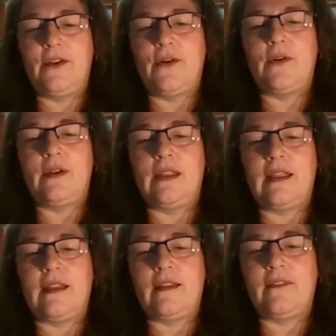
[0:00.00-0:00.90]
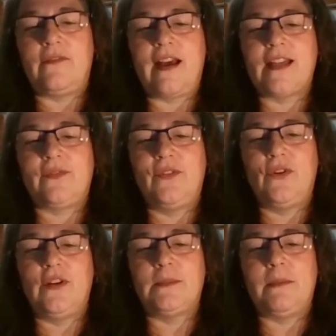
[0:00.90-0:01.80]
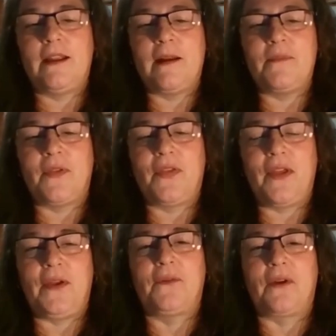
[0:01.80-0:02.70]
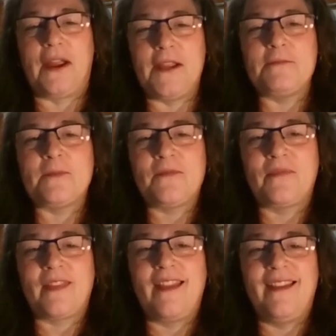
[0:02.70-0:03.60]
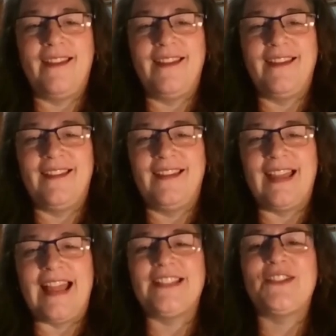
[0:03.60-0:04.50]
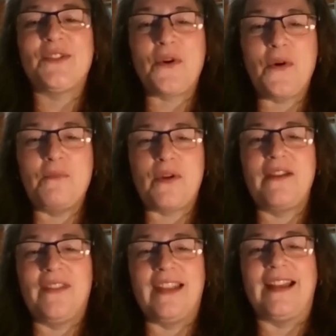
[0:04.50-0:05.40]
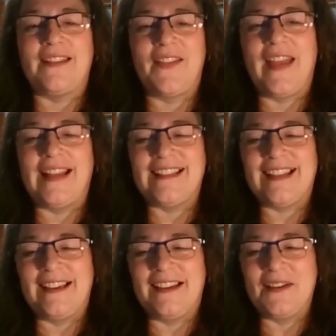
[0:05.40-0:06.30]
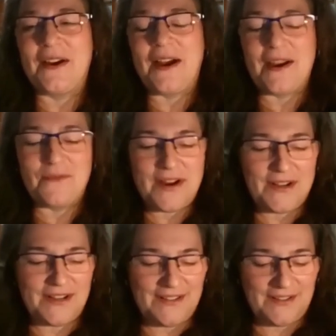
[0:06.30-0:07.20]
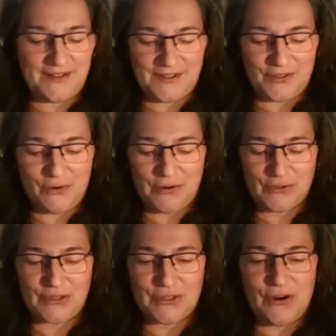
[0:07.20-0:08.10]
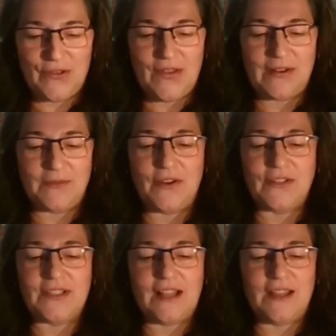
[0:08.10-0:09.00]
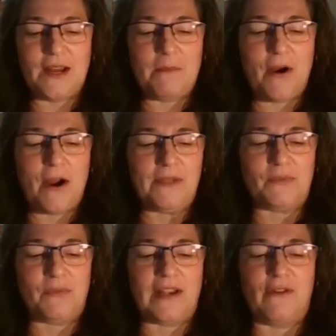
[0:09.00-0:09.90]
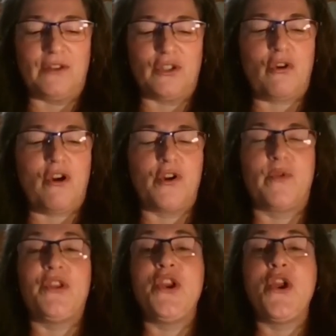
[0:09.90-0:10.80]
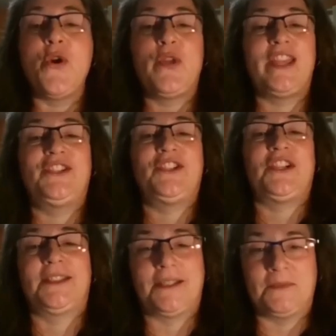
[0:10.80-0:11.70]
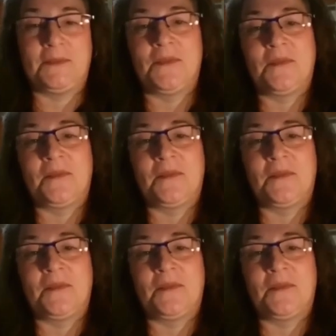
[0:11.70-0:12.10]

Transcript: you know, fast food has become the thing, right? It's so prevalent that I read in Toronto Star that they're selling apartments right now in Toronto with no kitchens.